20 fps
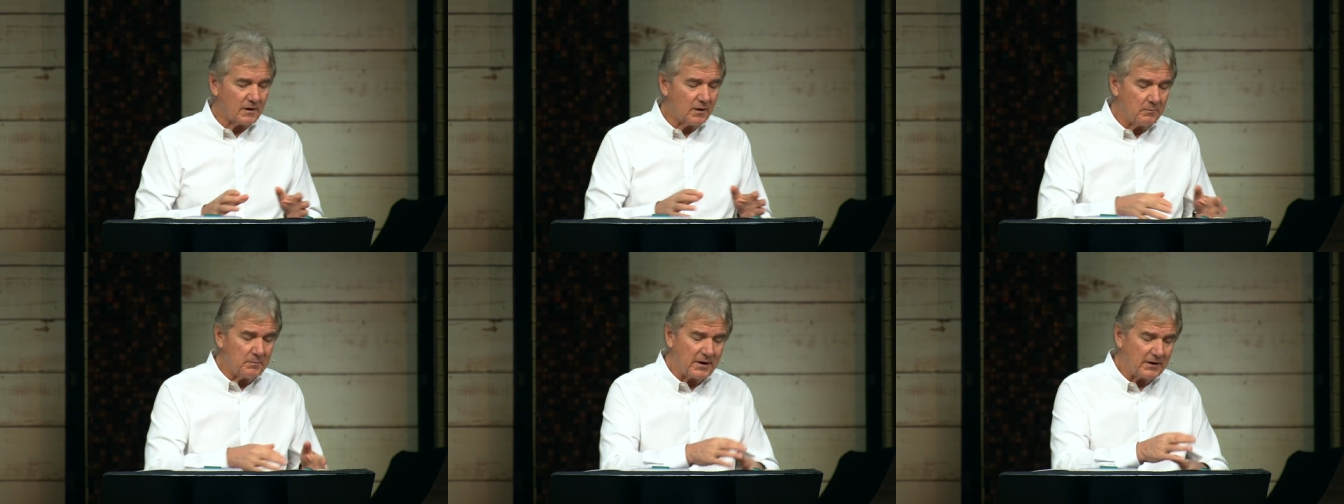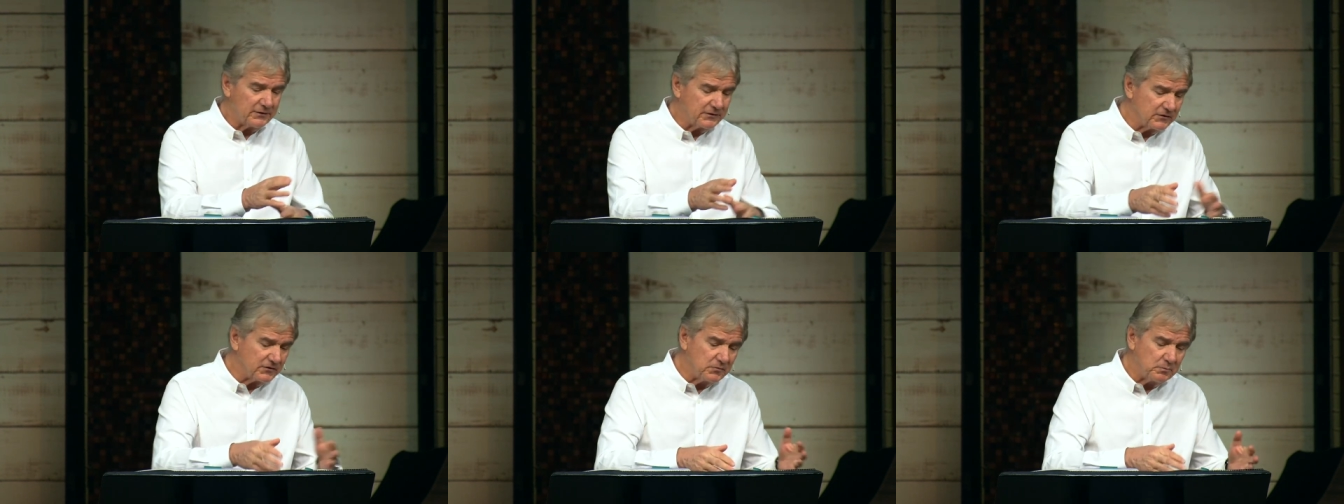
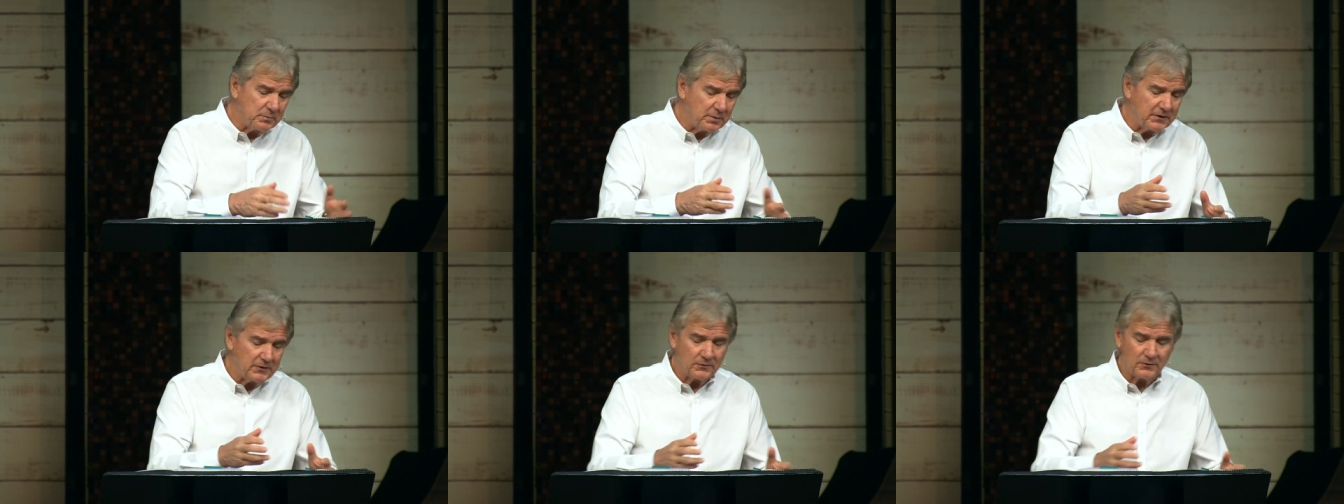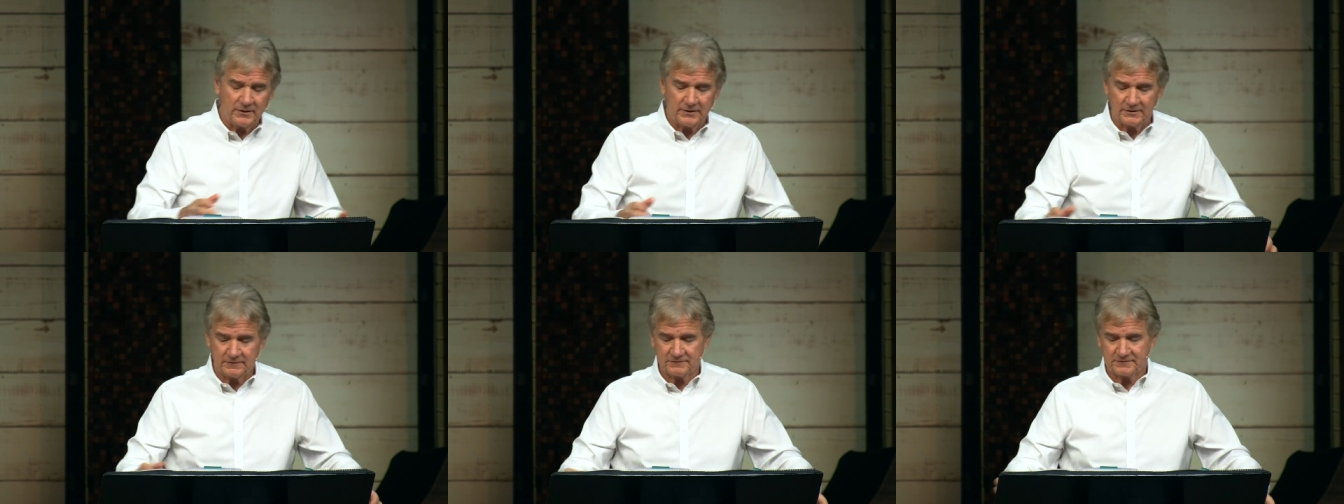about this
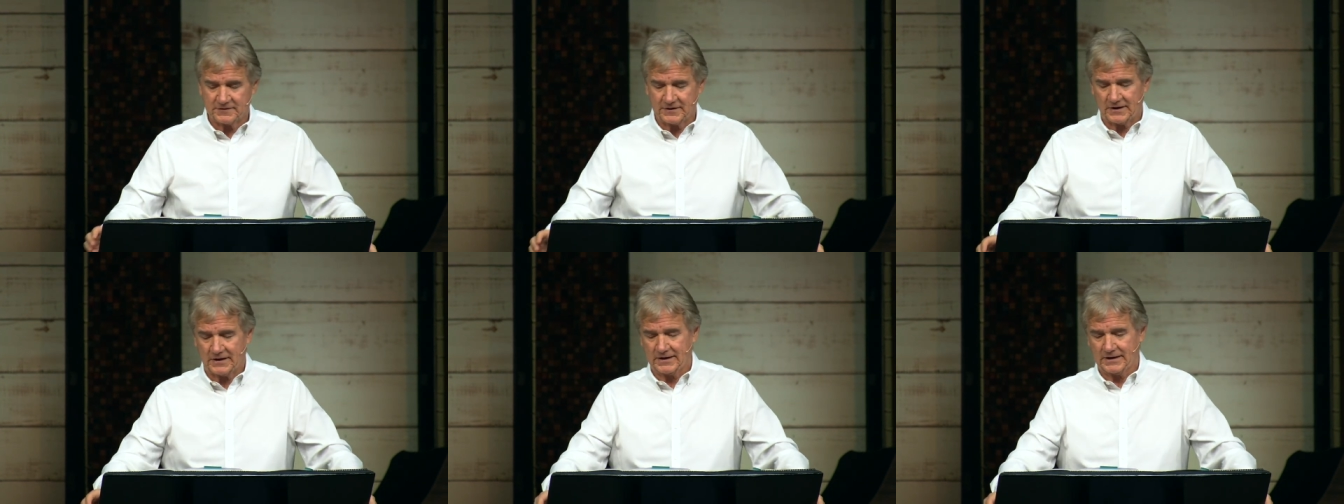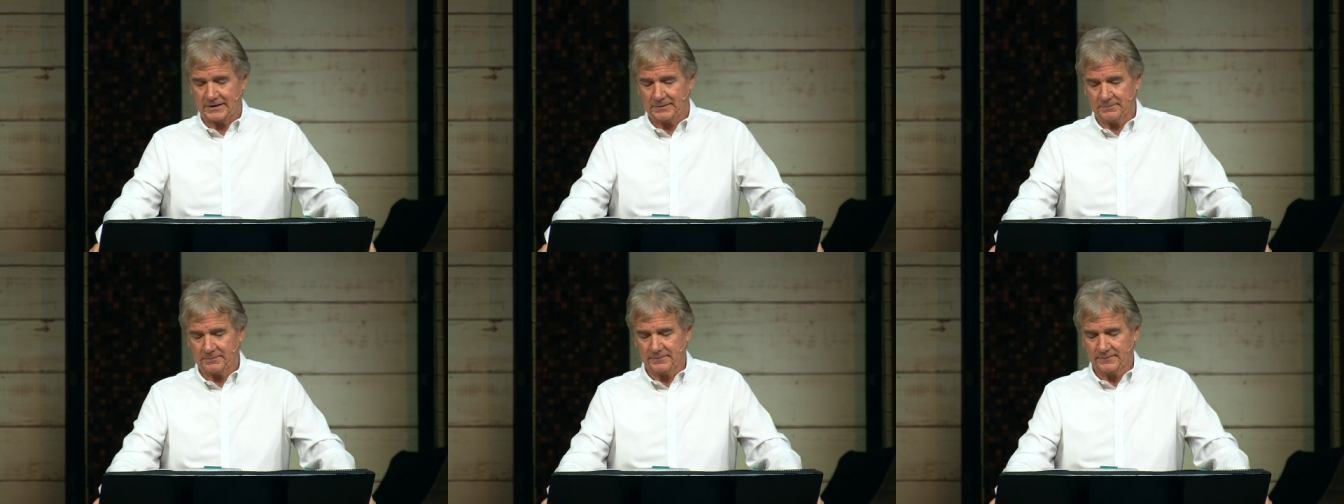period of
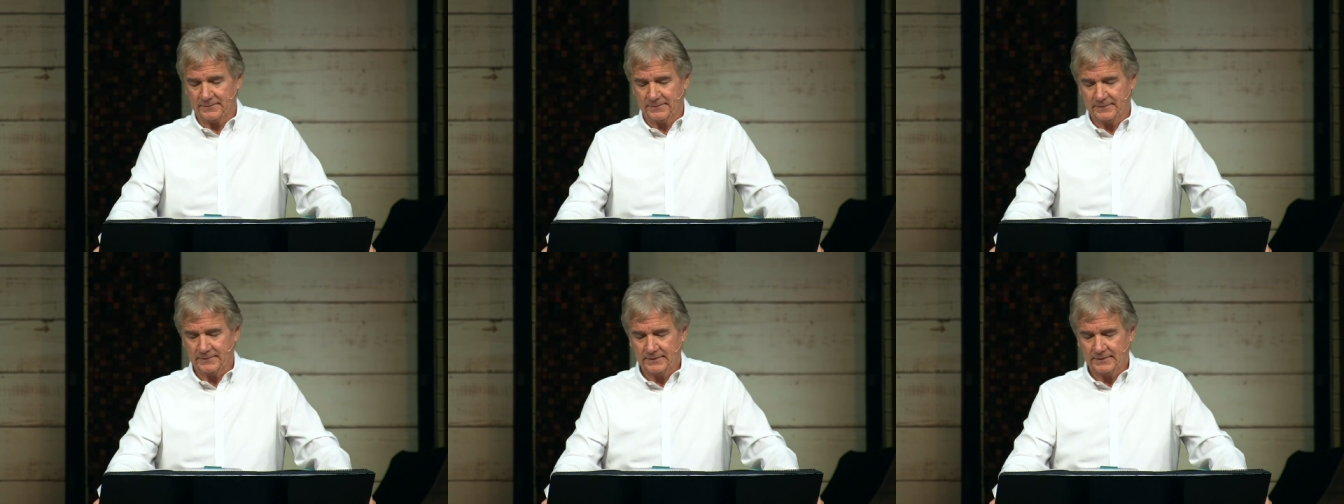time.